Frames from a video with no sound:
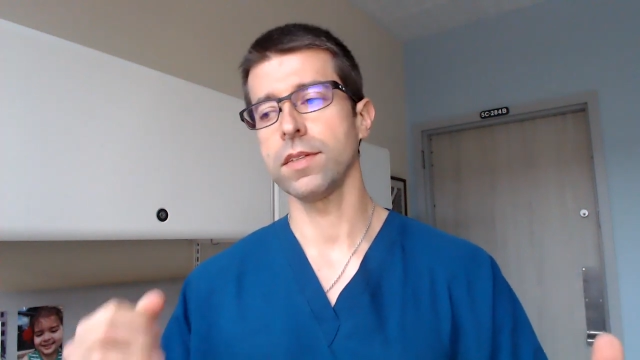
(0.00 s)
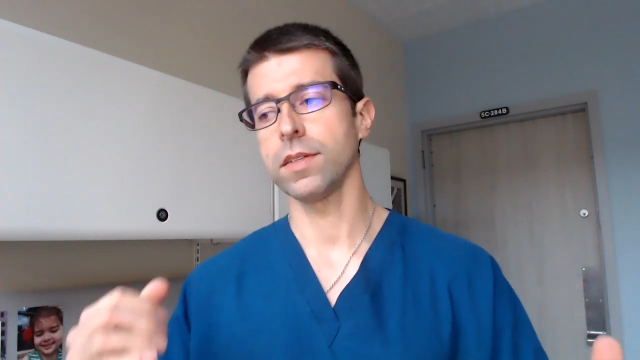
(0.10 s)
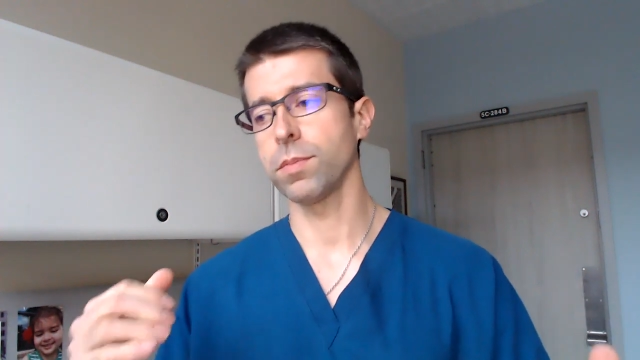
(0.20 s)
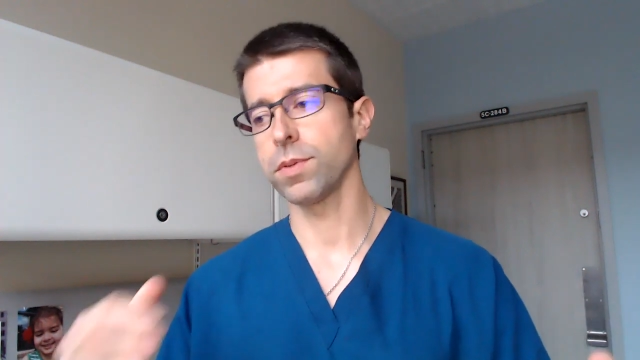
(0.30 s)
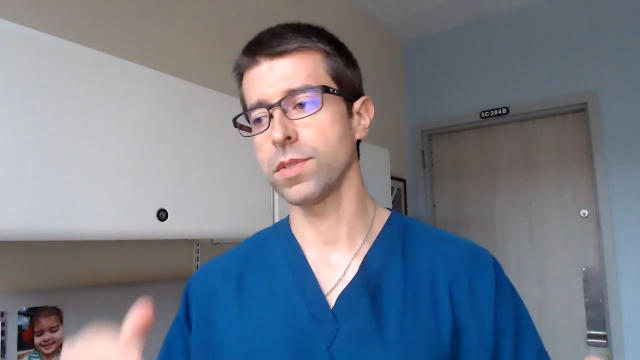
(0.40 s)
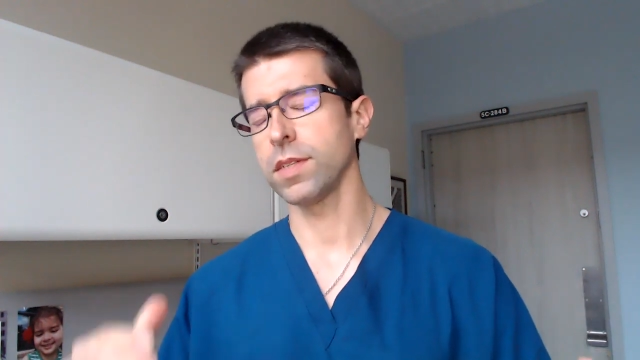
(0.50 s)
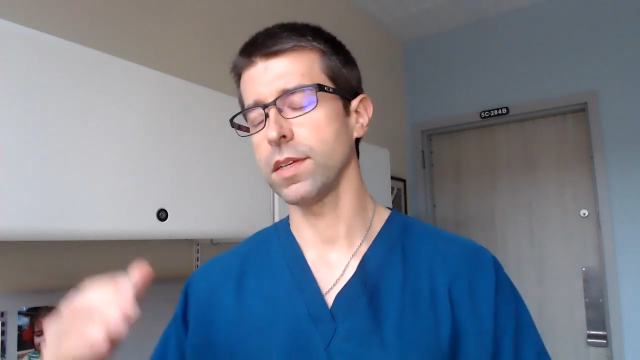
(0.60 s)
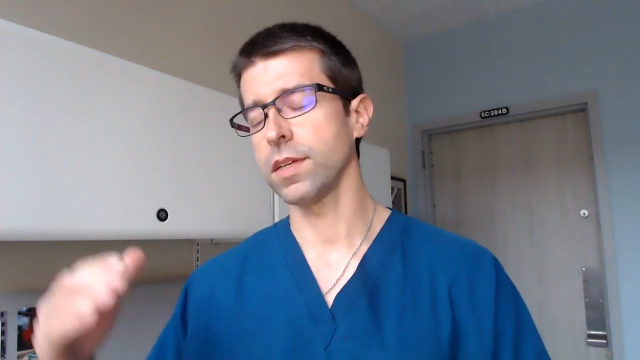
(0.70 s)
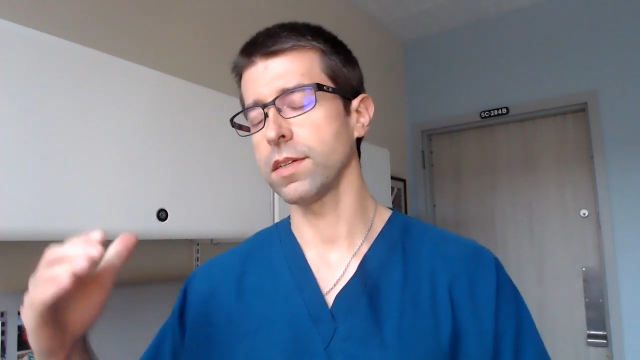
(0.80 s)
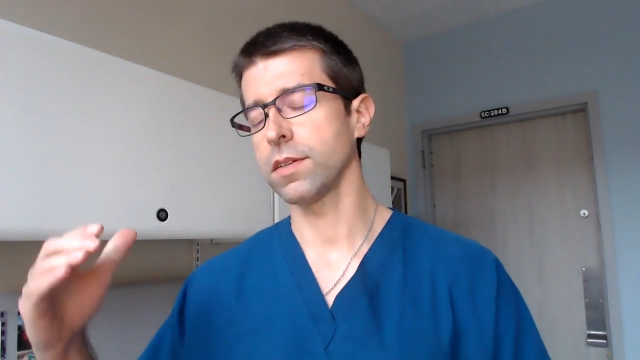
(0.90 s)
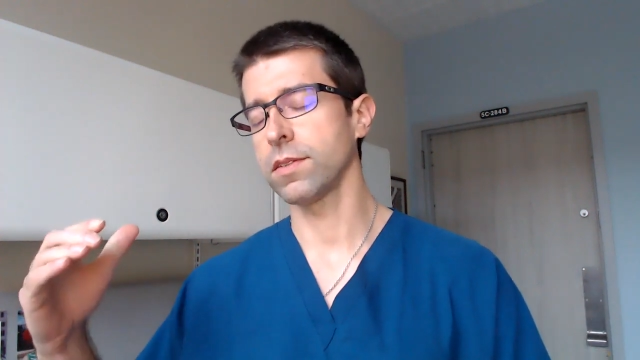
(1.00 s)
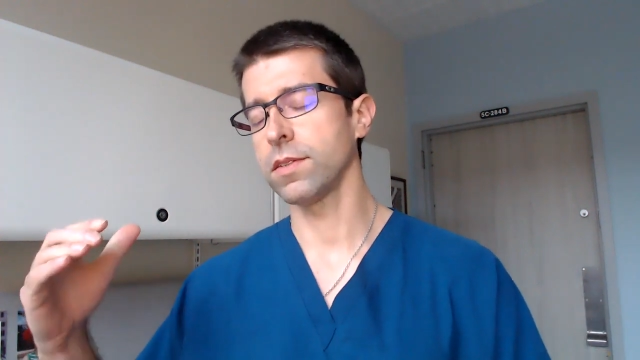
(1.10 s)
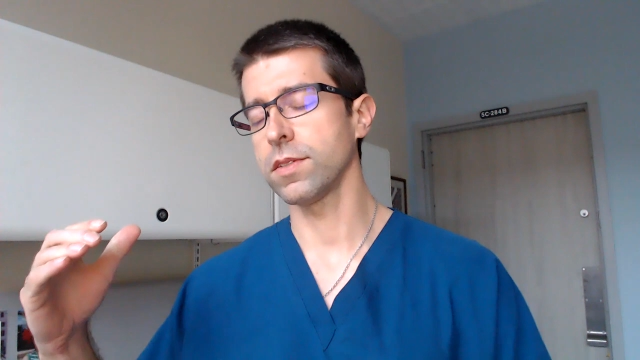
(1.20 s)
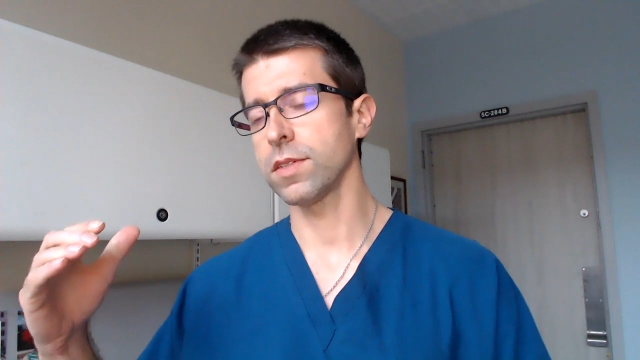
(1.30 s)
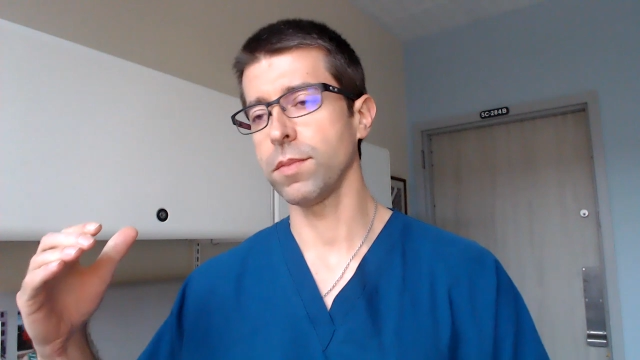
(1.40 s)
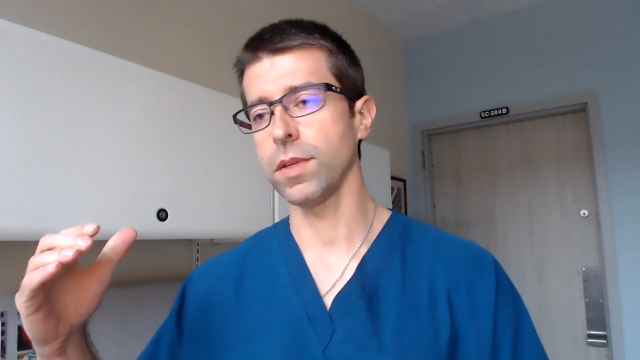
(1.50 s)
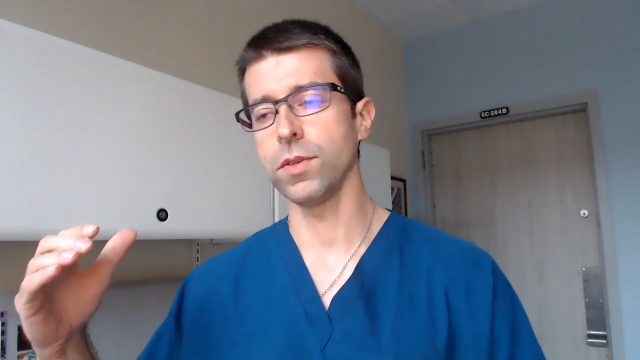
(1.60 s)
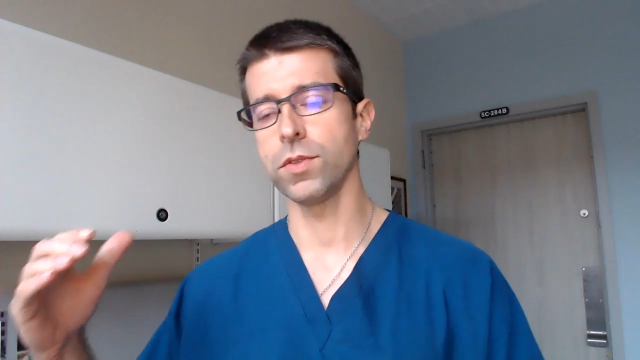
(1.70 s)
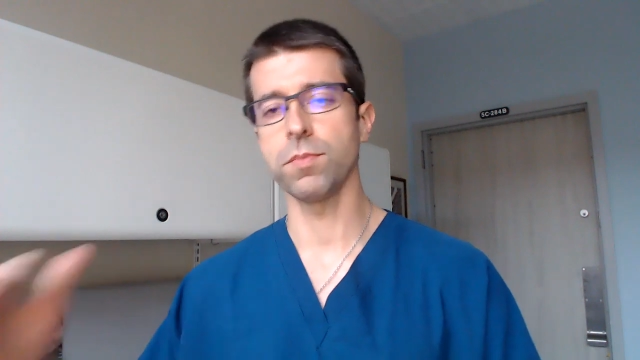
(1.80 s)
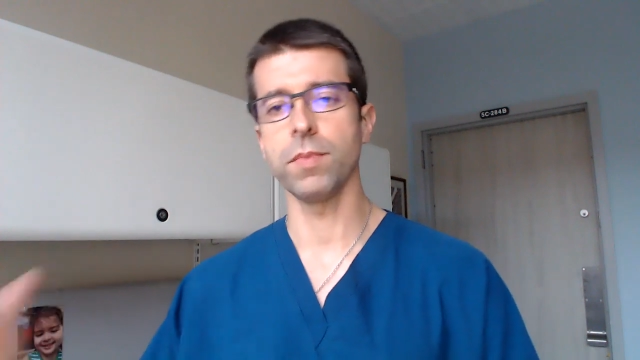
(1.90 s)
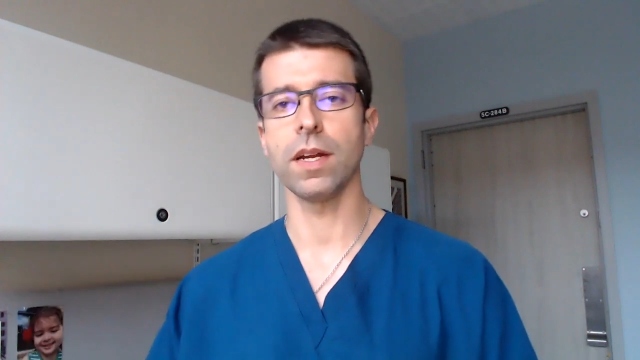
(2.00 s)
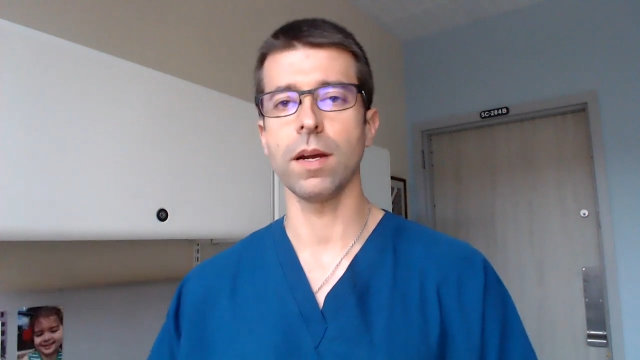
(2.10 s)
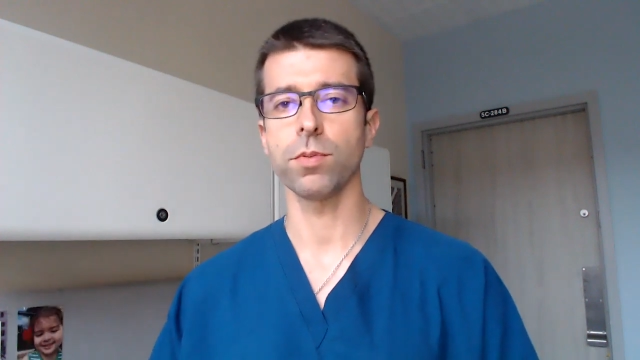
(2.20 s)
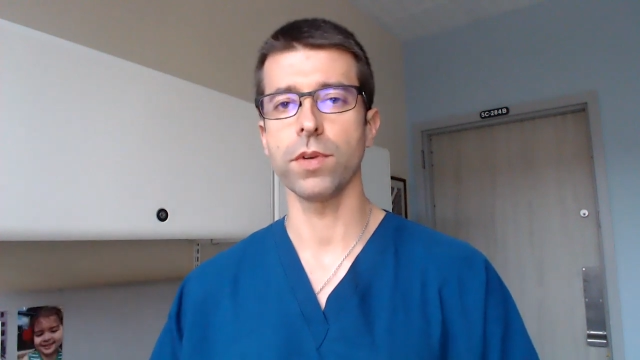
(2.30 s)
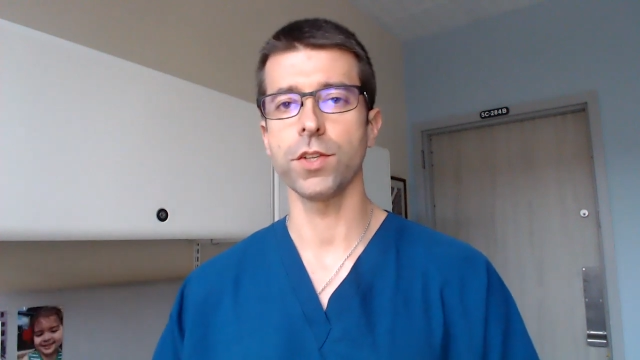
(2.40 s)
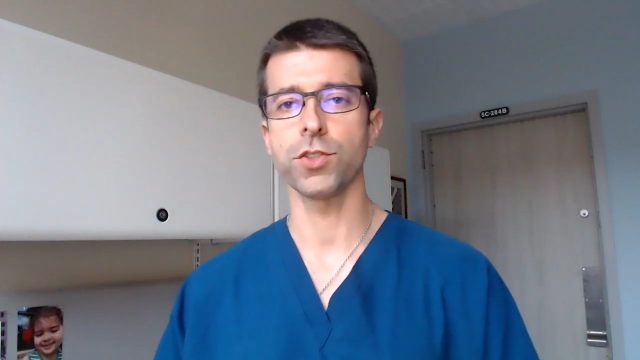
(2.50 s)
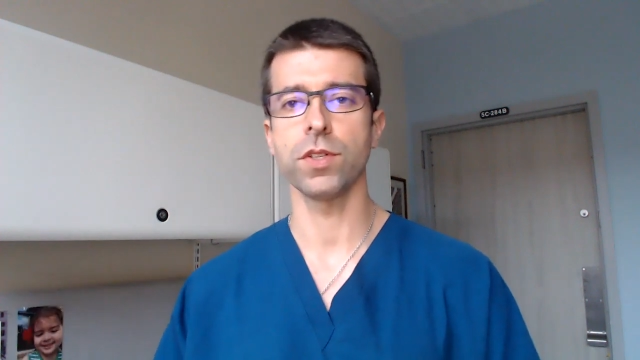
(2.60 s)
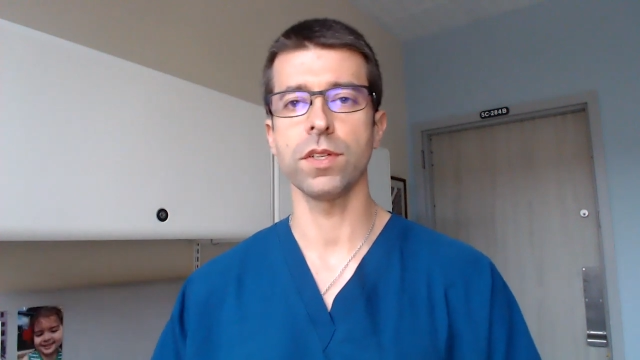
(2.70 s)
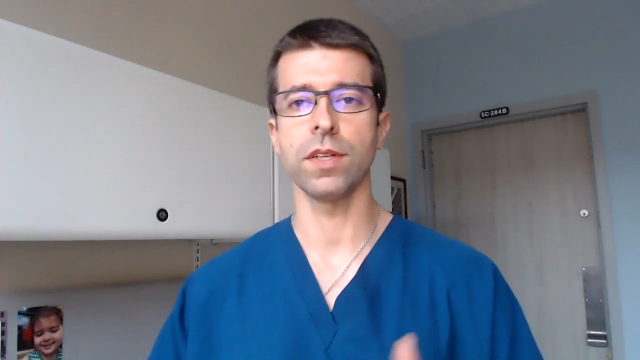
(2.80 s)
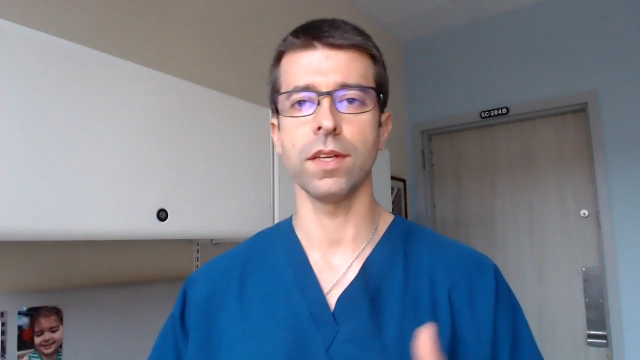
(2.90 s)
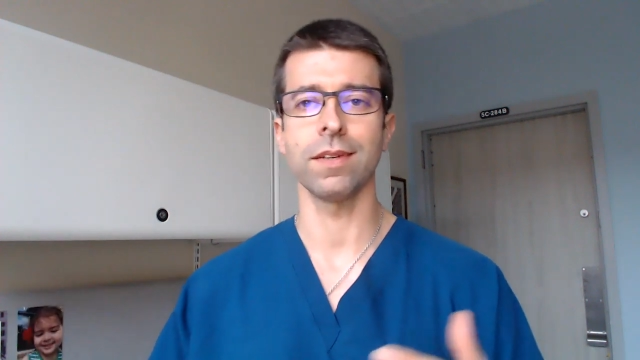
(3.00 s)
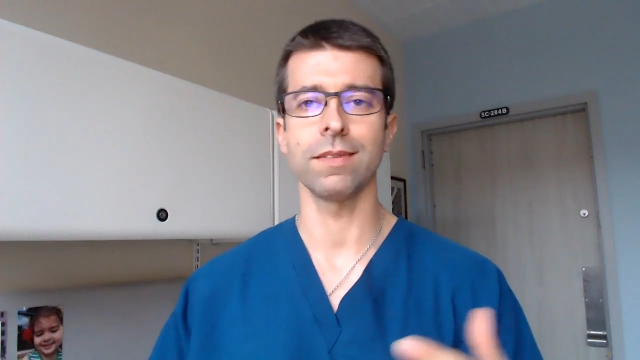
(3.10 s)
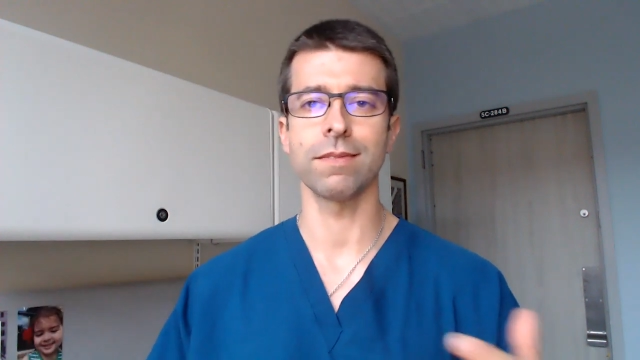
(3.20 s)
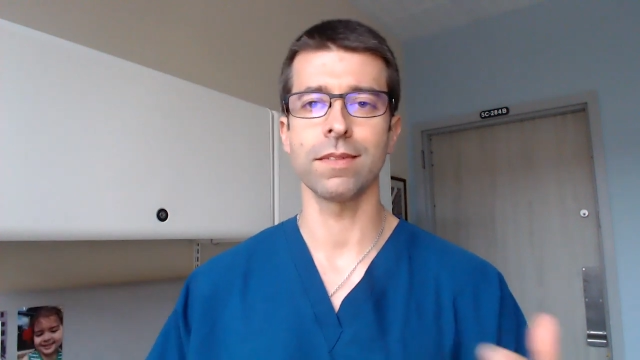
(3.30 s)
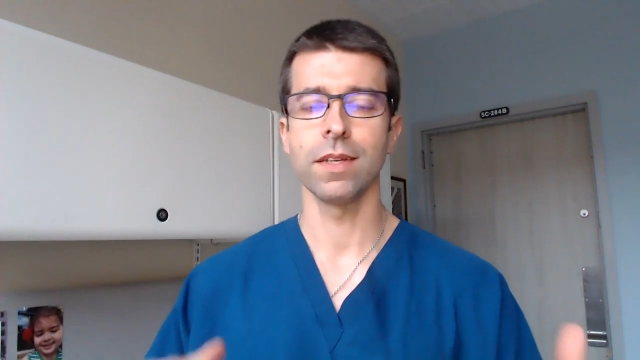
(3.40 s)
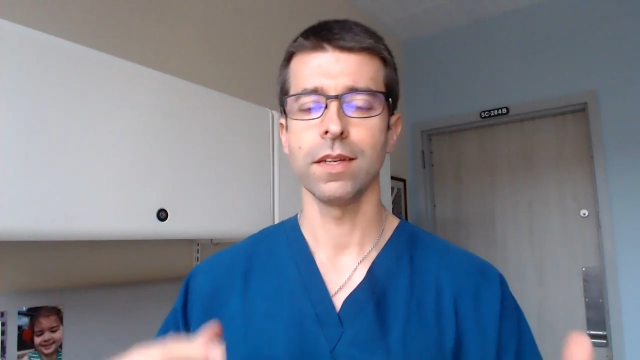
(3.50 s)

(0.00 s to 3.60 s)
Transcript: and you're presenting to somebody who's mid-operation and